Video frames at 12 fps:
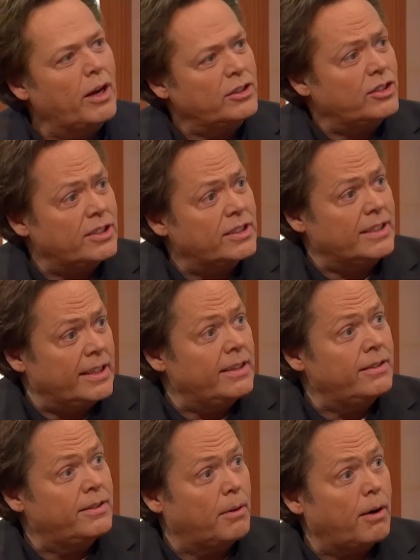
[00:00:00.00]
rushed us
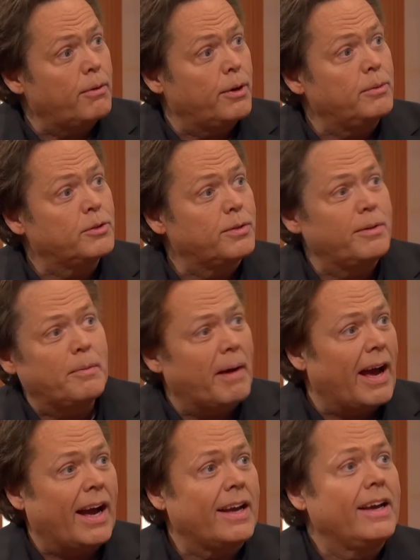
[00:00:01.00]
in to our rooms from the
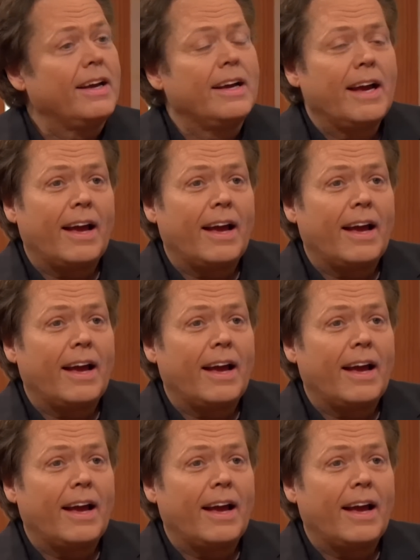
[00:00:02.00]
back, yeah.